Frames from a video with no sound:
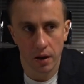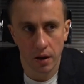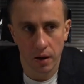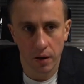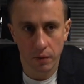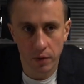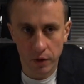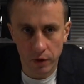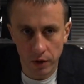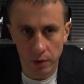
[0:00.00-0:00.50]

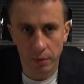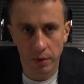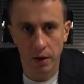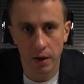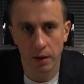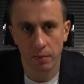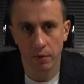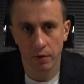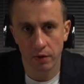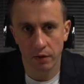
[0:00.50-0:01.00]
We're going to
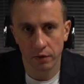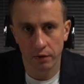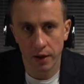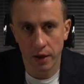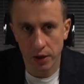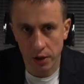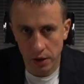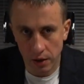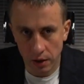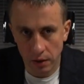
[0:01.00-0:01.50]
become more
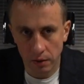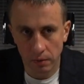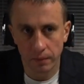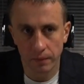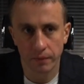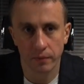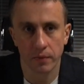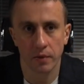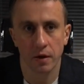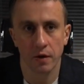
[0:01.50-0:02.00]
international,
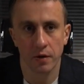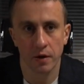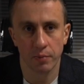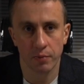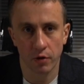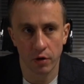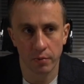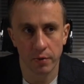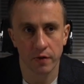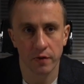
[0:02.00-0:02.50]
as I
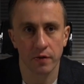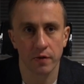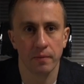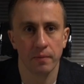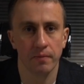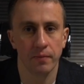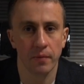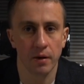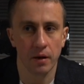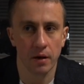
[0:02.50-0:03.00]
promised,
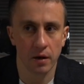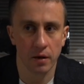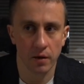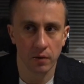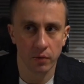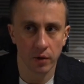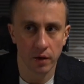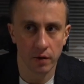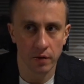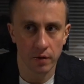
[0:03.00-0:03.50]
and
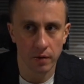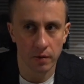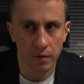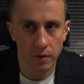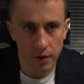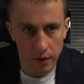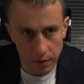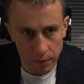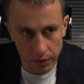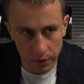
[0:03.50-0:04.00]
we are in
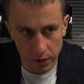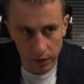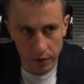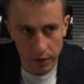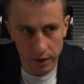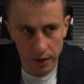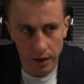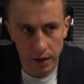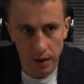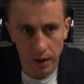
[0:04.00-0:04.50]
this process.